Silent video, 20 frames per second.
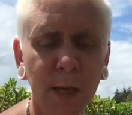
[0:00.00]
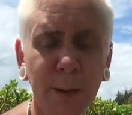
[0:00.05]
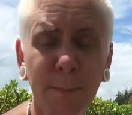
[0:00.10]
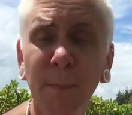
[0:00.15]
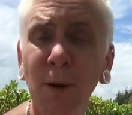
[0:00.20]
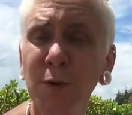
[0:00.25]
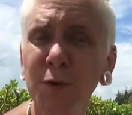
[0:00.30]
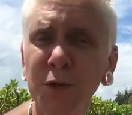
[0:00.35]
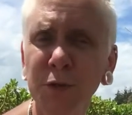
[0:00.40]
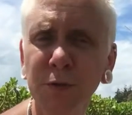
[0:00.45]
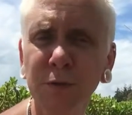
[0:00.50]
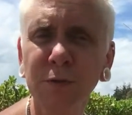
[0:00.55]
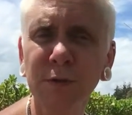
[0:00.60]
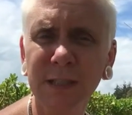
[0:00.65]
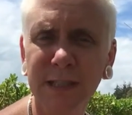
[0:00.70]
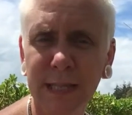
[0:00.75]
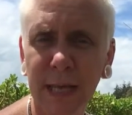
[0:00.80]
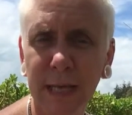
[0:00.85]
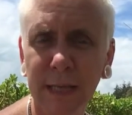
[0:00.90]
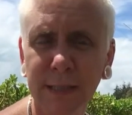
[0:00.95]
emotional
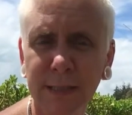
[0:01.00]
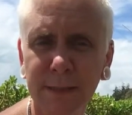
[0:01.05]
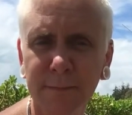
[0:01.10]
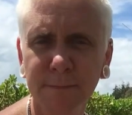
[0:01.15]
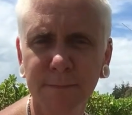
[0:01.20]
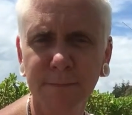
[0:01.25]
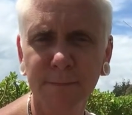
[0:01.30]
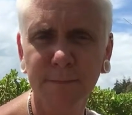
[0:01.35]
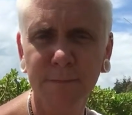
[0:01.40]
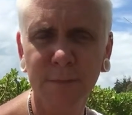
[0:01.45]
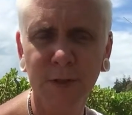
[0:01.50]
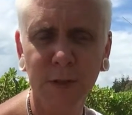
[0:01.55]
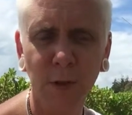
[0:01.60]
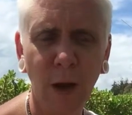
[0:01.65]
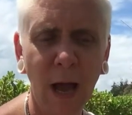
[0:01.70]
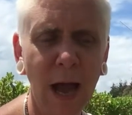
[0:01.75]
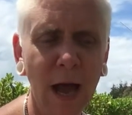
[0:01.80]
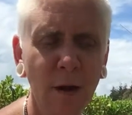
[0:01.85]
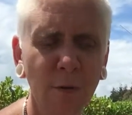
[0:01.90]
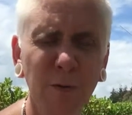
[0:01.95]
state? So
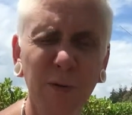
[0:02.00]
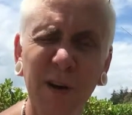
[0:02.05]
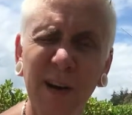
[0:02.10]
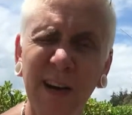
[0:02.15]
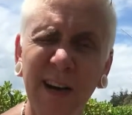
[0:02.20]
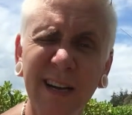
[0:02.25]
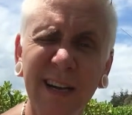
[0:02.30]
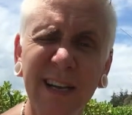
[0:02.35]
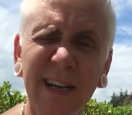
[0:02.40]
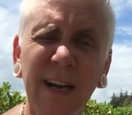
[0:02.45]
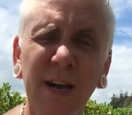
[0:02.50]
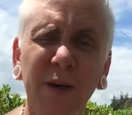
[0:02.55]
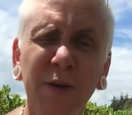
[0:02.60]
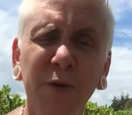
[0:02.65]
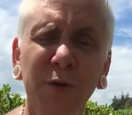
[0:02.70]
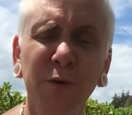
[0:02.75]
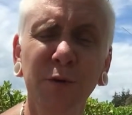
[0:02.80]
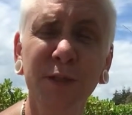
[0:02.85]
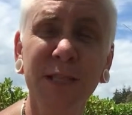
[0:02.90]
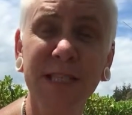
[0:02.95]
how are
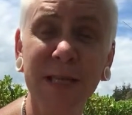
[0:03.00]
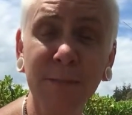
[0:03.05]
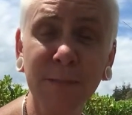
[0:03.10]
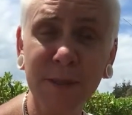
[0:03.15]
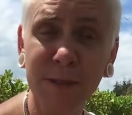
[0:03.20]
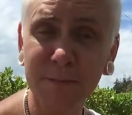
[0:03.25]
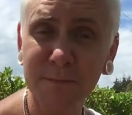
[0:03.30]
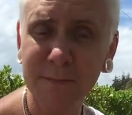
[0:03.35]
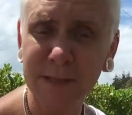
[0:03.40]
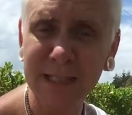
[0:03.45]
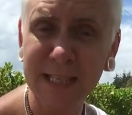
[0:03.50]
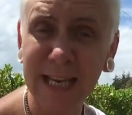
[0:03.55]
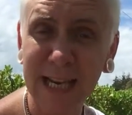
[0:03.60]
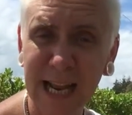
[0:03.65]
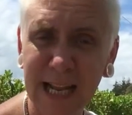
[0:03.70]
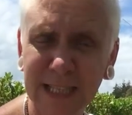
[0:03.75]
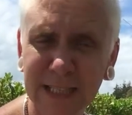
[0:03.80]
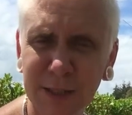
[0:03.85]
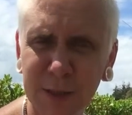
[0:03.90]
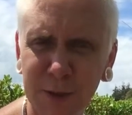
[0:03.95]
your symptoms
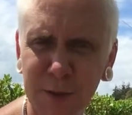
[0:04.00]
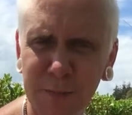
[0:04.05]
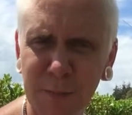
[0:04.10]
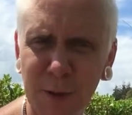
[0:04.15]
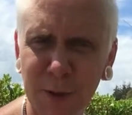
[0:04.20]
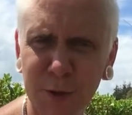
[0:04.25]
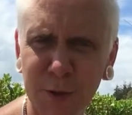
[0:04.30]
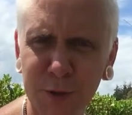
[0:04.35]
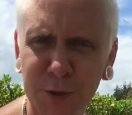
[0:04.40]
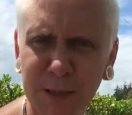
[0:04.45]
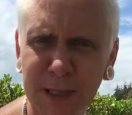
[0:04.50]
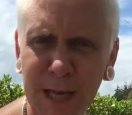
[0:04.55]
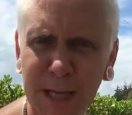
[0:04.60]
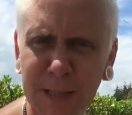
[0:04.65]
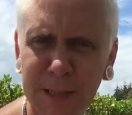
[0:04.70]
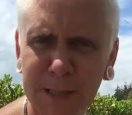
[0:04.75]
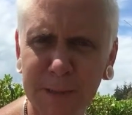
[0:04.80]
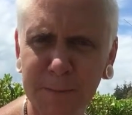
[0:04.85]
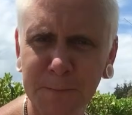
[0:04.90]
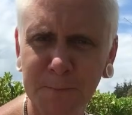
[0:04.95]
connected to your emotional
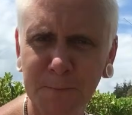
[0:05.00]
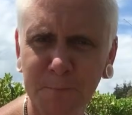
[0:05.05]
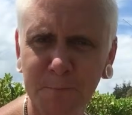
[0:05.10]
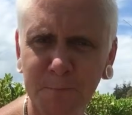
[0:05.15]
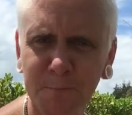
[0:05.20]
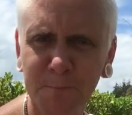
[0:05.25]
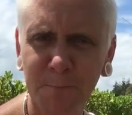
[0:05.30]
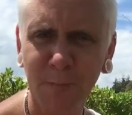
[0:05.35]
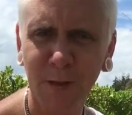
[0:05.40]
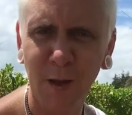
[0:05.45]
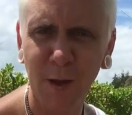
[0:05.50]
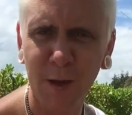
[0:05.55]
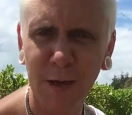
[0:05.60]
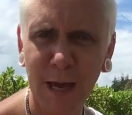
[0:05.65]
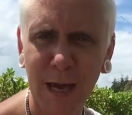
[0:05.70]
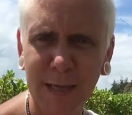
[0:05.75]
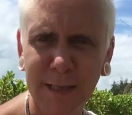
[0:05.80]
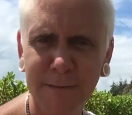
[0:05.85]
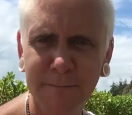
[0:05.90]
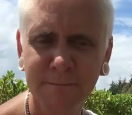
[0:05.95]
state?
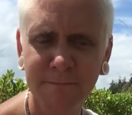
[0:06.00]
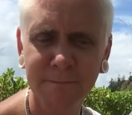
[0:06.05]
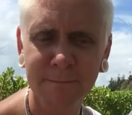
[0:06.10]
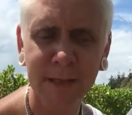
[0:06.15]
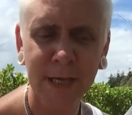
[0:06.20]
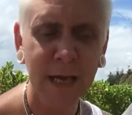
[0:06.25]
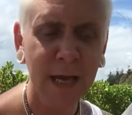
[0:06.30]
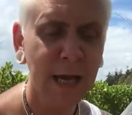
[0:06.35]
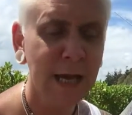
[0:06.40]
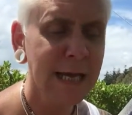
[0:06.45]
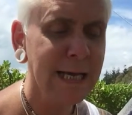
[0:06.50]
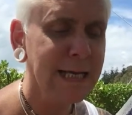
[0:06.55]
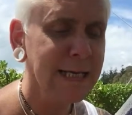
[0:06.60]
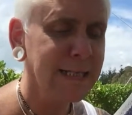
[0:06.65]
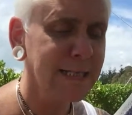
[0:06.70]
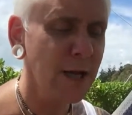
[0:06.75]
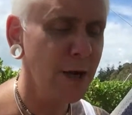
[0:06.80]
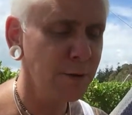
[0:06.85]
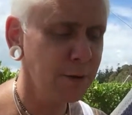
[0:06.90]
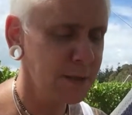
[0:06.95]
Okay,
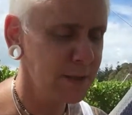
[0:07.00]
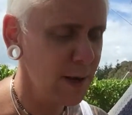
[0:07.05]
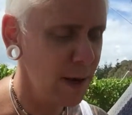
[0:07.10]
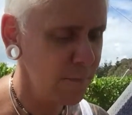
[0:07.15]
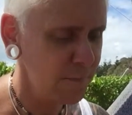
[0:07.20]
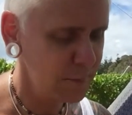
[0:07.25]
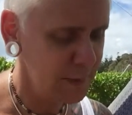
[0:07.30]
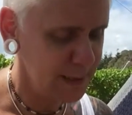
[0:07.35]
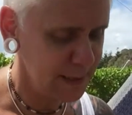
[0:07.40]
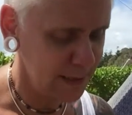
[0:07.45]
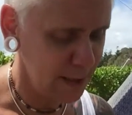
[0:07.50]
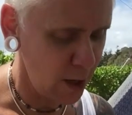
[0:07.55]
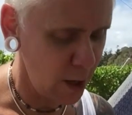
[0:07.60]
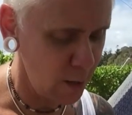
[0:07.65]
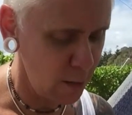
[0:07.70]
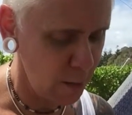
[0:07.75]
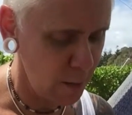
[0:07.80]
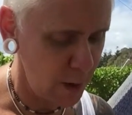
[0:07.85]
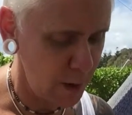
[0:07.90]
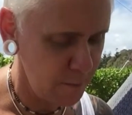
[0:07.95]
so it's time for me to
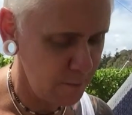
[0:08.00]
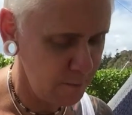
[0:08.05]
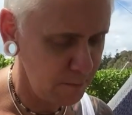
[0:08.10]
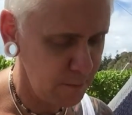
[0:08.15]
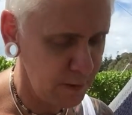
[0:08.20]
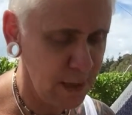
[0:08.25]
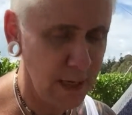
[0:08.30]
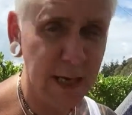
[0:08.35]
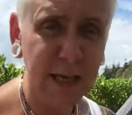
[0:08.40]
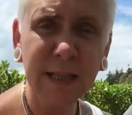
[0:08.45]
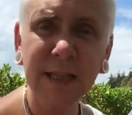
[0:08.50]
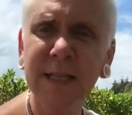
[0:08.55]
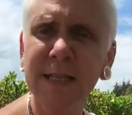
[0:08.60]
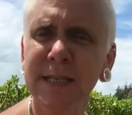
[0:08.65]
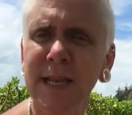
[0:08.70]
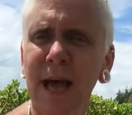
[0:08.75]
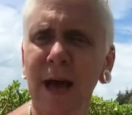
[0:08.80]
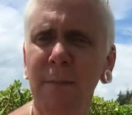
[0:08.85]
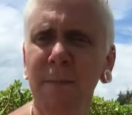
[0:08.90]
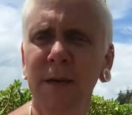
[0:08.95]
go. I'm in
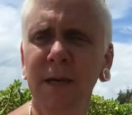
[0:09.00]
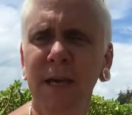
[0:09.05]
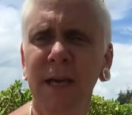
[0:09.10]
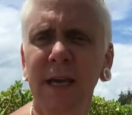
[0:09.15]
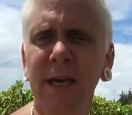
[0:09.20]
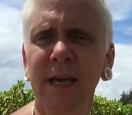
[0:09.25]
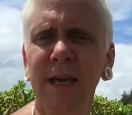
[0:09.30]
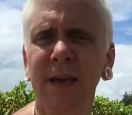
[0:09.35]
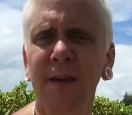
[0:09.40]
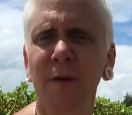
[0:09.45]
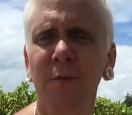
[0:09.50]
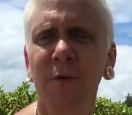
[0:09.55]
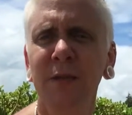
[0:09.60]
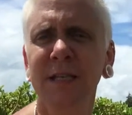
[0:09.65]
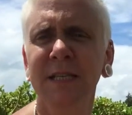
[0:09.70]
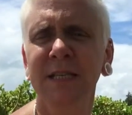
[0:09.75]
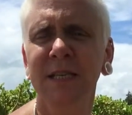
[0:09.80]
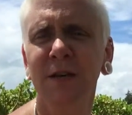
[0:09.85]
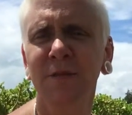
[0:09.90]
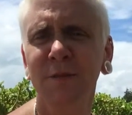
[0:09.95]
this hammock here
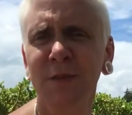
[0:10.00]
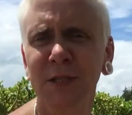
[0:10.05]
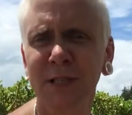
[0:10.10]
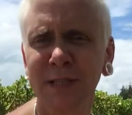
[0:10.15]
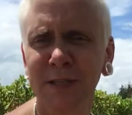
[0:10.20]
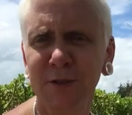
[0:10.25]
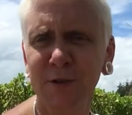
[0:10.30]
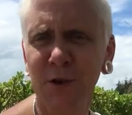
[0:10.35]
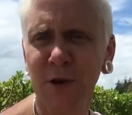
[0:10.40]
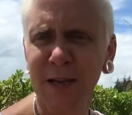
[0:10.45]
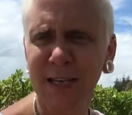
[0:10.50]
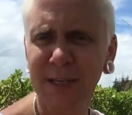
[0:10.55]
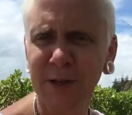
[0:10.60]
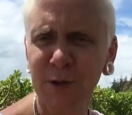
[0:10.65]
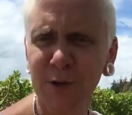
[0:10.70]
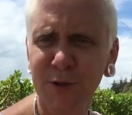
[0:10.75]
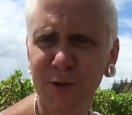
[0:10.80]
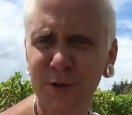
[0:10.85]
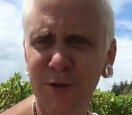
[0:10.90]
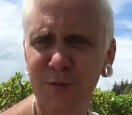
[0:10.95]
with a selfie stick, trying
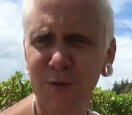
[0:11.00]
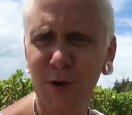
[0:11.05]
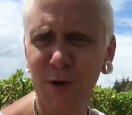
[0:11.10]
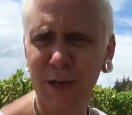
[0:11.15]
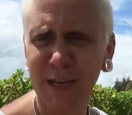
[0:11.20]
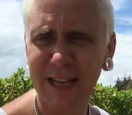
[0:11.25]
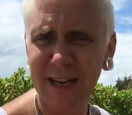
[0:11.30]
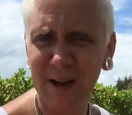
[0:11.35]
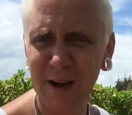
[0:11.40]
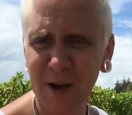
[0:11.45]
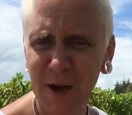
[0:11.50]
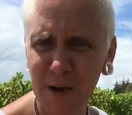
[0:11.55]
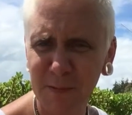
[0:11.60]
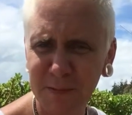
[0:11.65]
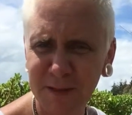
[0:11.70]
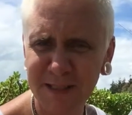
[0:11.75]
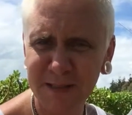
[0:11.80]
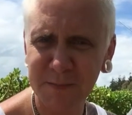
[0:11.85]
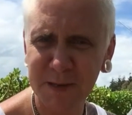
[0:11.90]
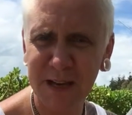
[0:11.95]
not to rock it. I
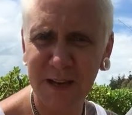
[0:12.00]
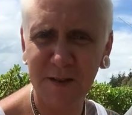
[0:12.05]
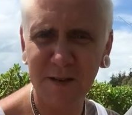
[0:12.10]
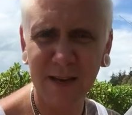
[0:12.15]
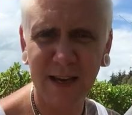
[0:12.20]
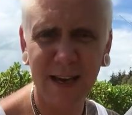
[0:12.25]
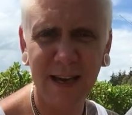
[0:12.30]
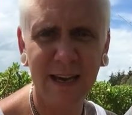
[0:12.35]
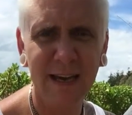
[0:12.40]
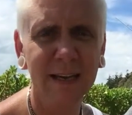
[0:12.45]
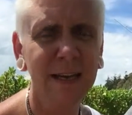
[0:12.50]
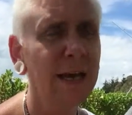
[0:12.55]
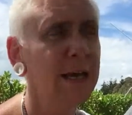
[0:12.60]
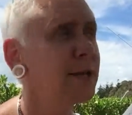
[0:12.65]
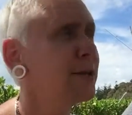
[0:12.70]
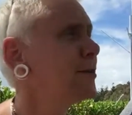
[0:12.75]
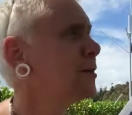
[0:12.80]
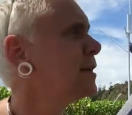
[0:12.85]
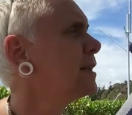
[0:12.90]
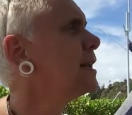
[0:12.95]
hope it's been okay,
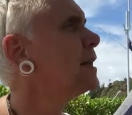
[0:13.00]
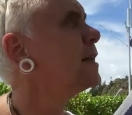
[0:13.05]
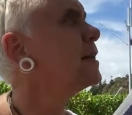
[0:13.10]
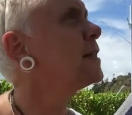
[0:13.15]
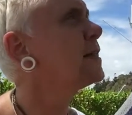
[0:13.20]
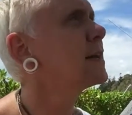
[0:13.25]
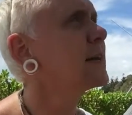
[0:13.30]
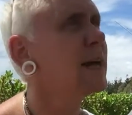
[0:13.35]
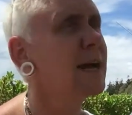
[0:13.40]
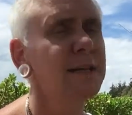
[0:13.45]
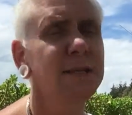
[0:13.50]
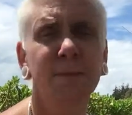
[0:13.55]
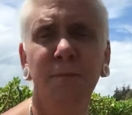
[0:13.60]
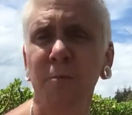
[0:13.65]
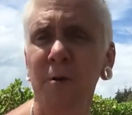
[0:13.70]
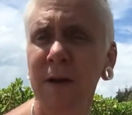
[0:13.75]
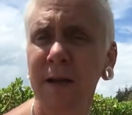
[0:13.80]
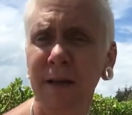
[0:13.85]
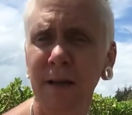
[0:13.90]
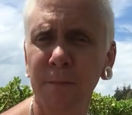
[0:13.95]
and you can hear the
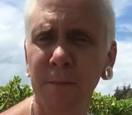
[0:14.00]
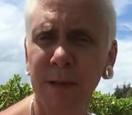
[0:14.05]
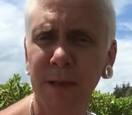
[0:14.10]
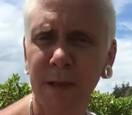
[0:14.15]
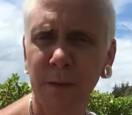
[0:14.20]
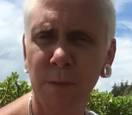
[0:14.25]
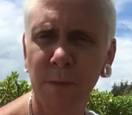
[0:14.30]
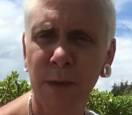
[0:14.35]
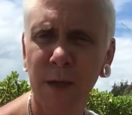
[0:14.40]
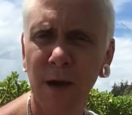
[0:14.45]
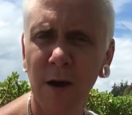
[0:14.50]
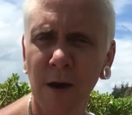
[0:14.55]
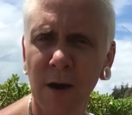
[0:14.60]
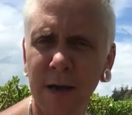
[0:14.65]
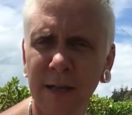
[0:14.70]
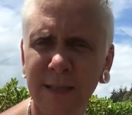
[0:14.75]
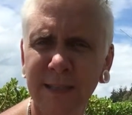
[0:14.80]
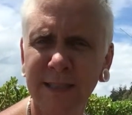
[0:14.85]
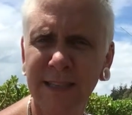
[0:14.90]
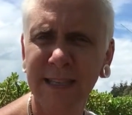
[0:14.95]
catamaran coming in
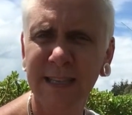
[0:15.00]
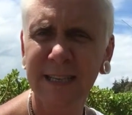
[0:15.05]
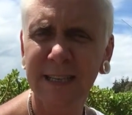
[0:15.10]
behind.